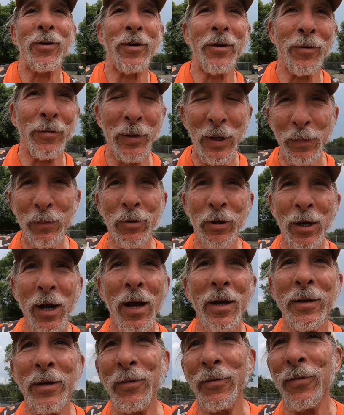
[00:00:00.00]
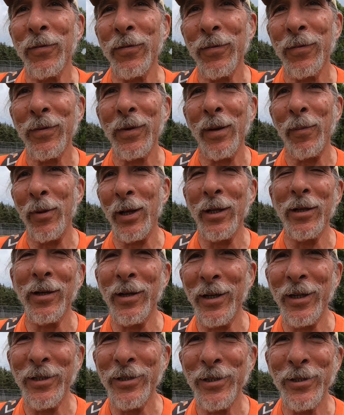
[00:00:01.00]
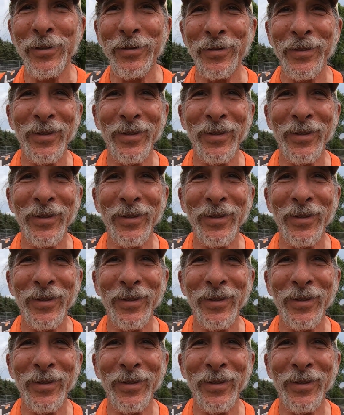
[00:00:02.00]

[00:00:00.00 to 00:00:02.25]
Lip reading: your reproductive abilities.